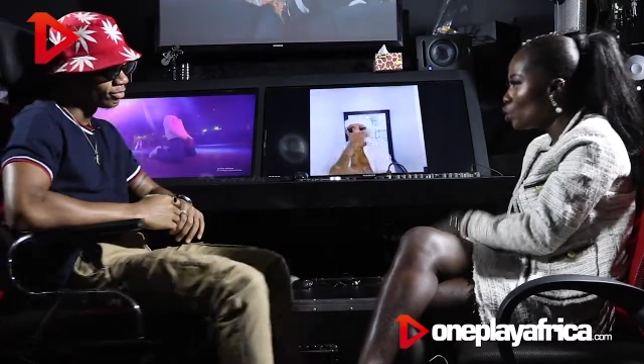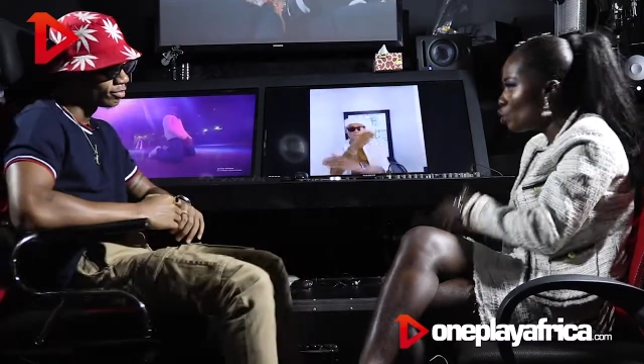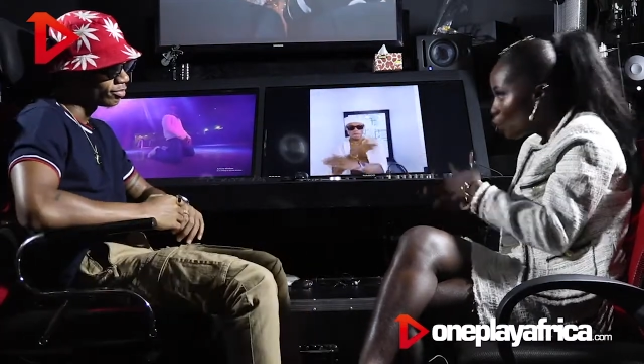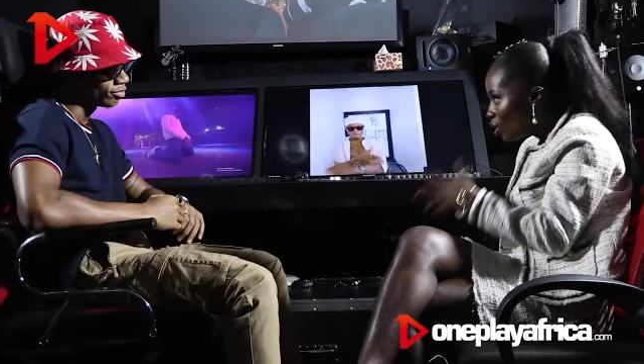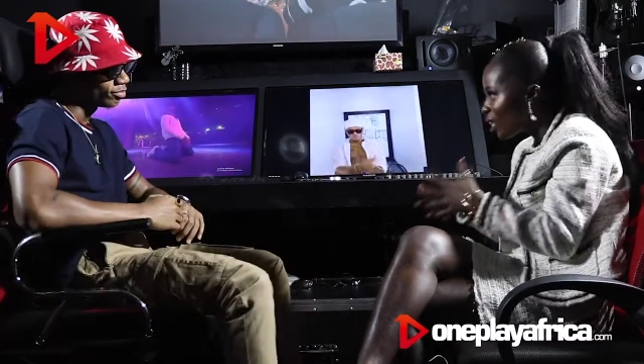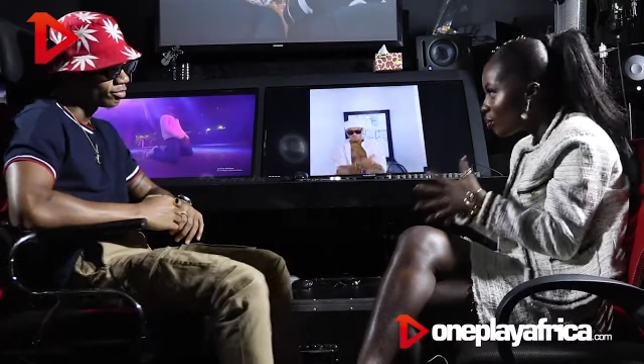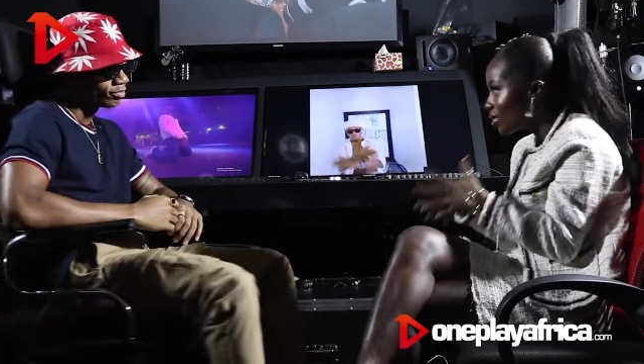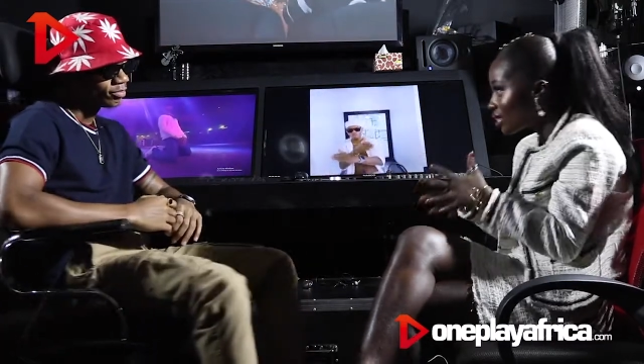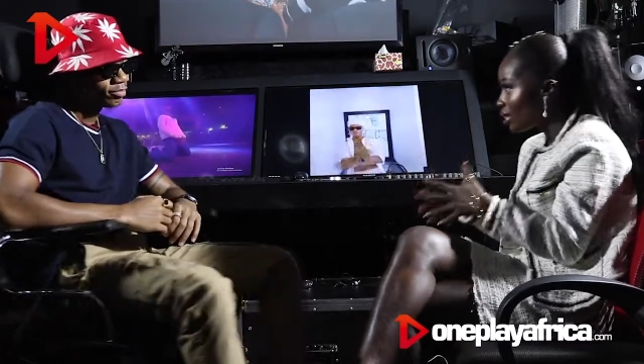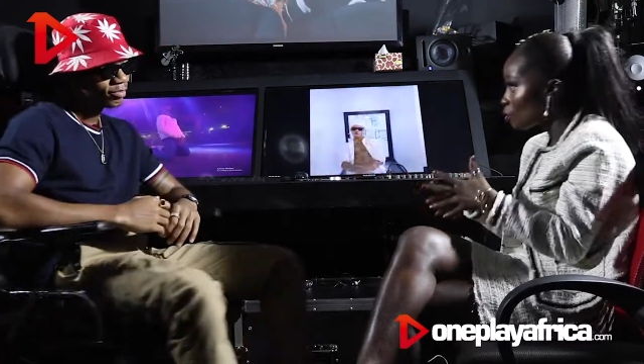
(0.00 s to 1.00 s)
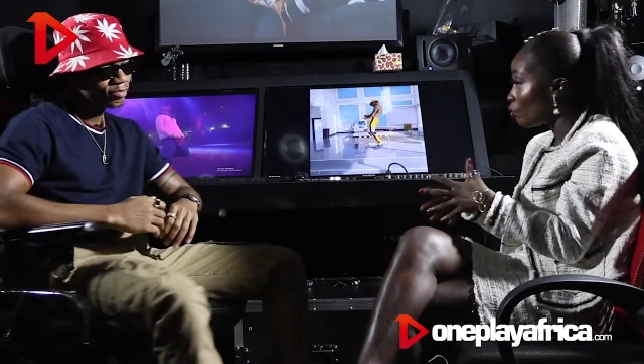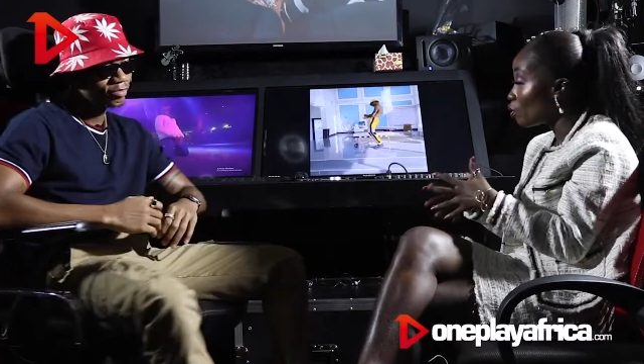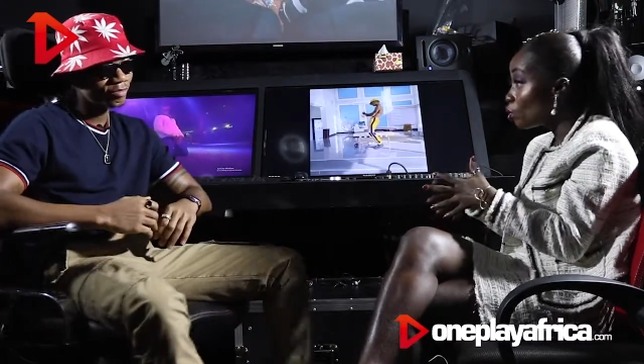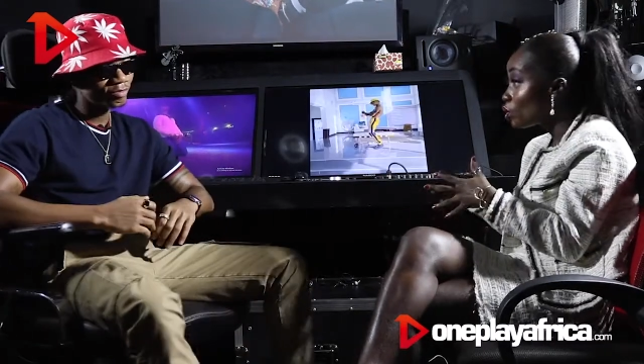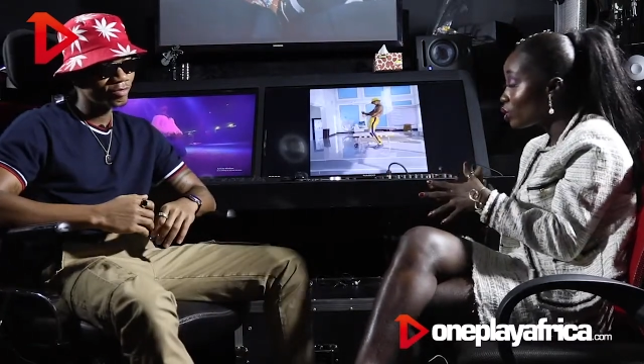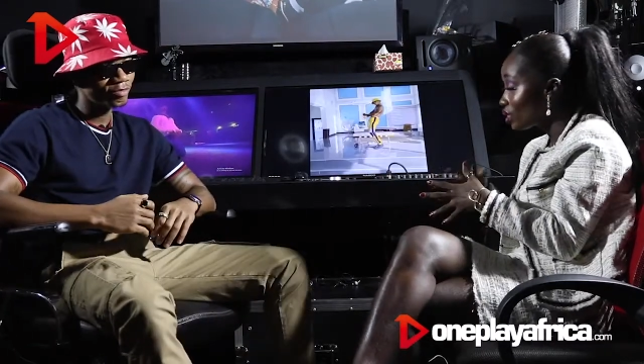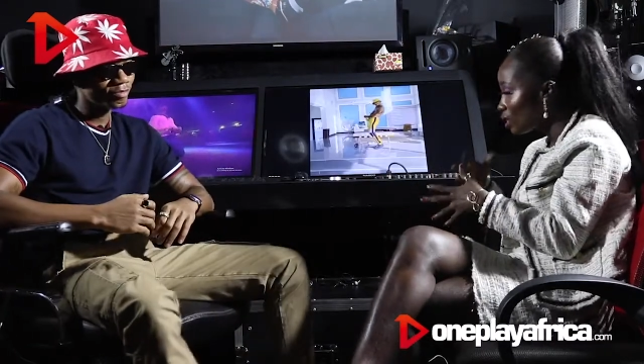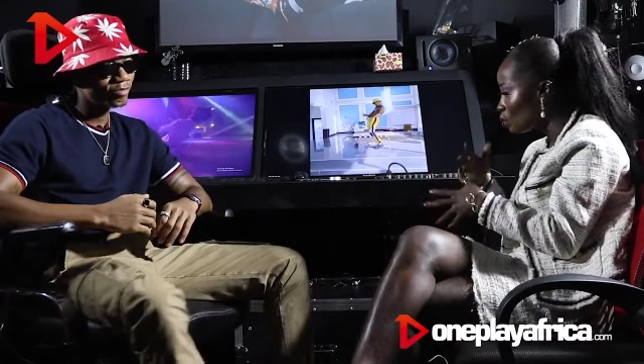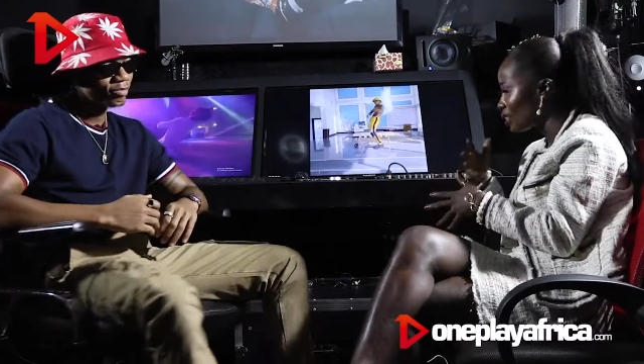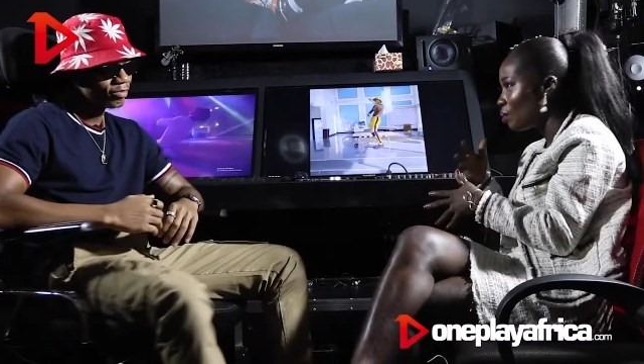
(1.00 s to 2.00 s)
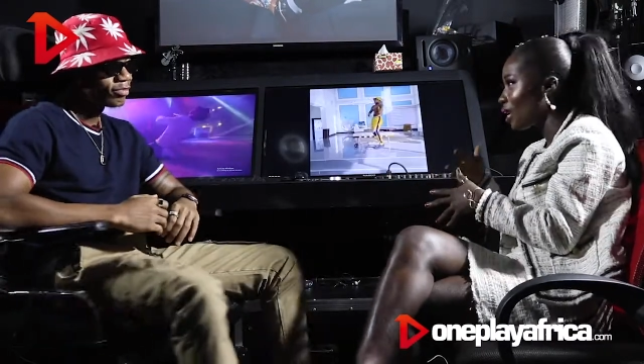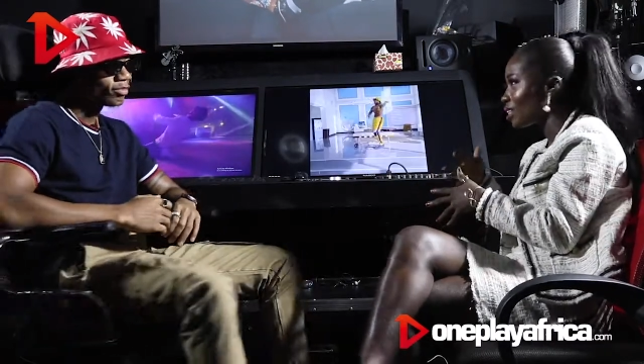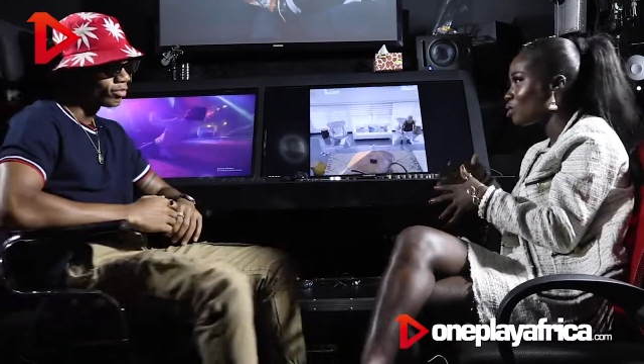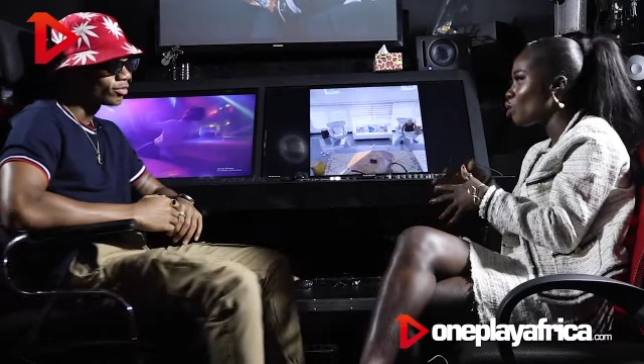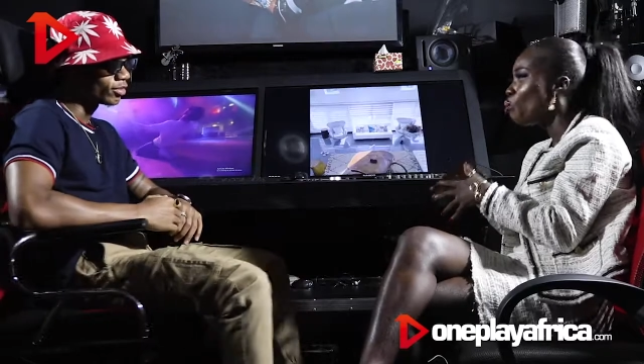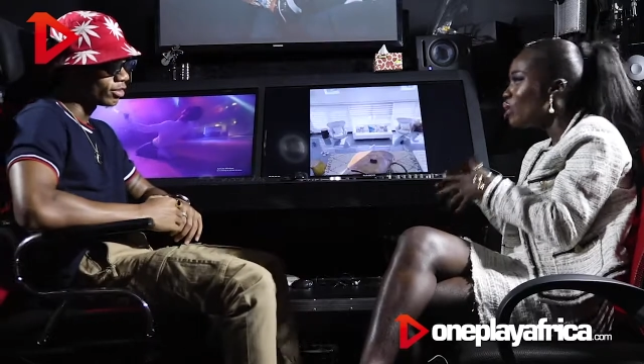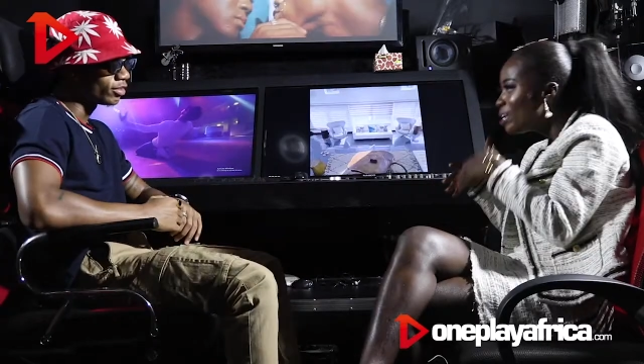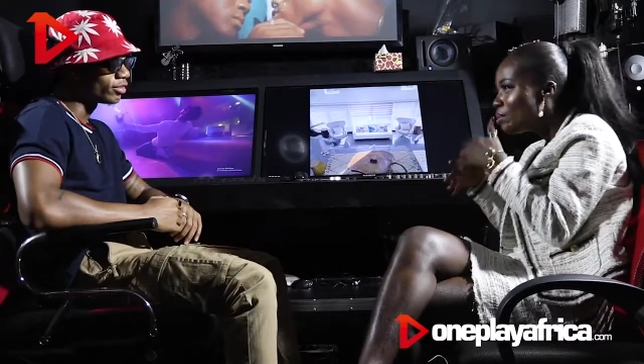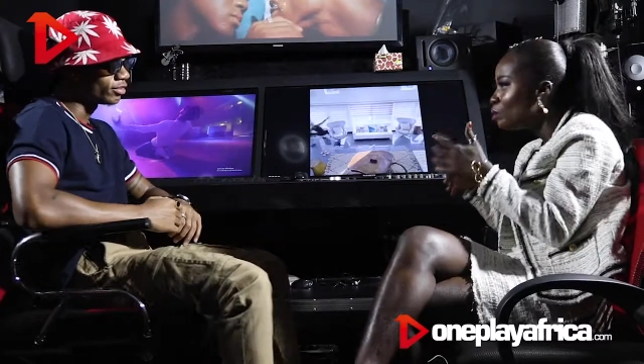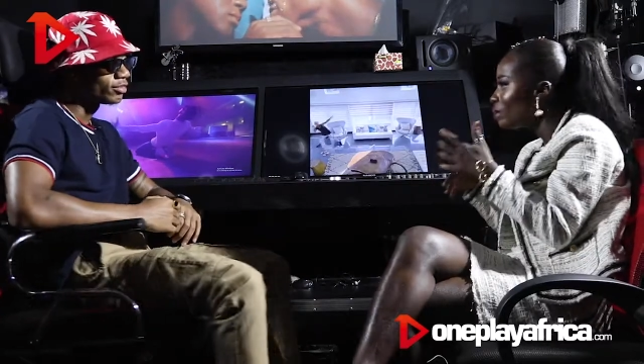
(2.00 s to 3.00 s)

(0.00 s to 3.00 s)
you know the business of, you sit with some artists, or when you